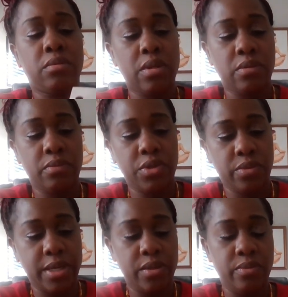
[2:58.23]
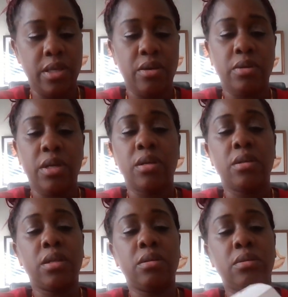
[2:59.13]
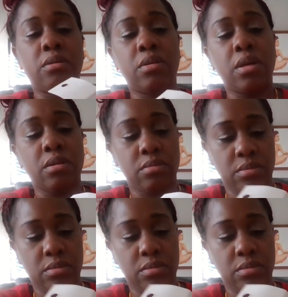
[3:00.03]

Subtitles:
Well, which way do we go here? Okay.